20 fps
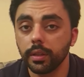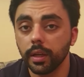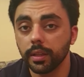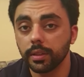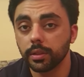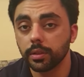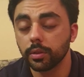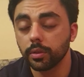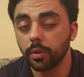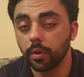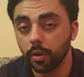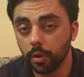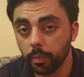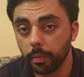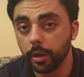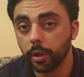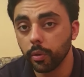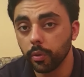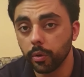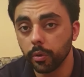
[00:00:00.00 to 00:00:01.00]
That's on
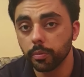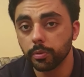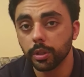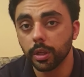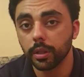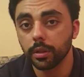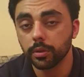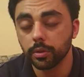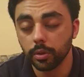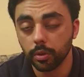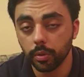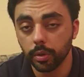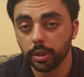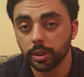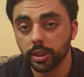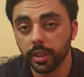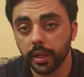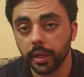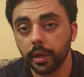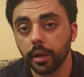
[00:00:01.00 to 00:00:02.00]
my YouTube channel, so you
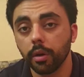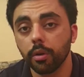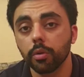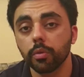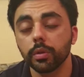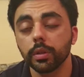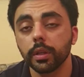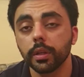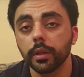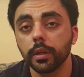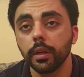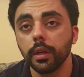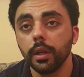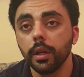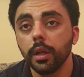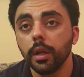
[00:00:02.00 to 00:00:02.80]
can check it out over there.